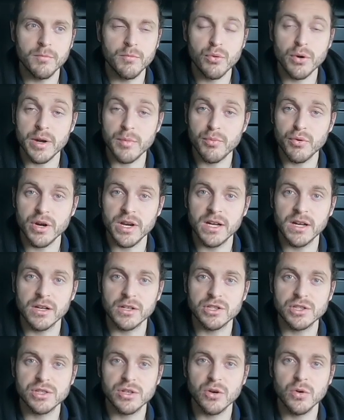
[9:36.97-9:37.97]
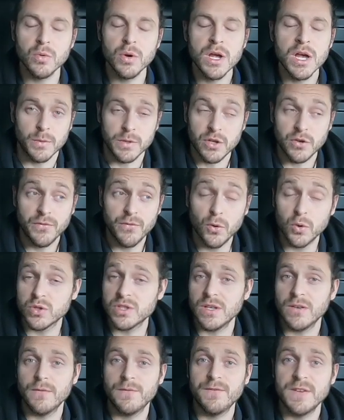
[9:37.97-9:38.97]
pretty large school. So we do four
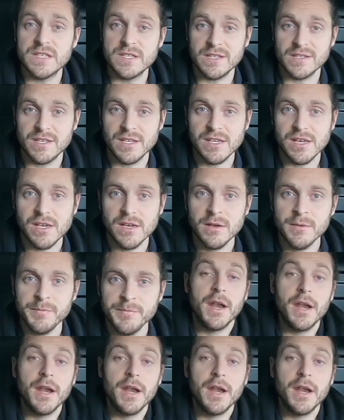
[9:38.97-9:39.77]
visits a year.